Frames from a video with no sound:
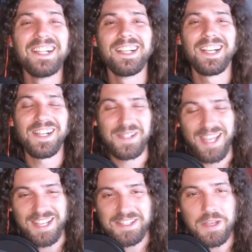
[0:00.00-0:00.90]

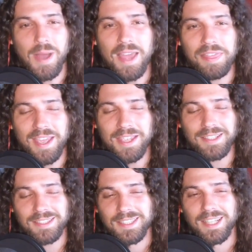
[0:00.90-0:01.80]
Okay, so I
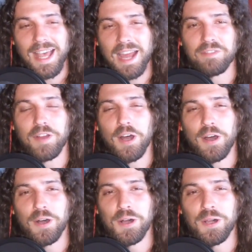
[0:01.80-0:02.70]
think out of
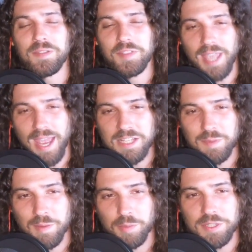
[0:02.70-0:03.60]
all of the
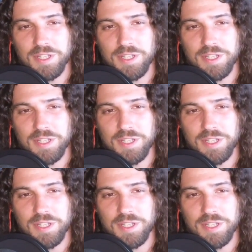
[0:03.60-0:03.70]
cast members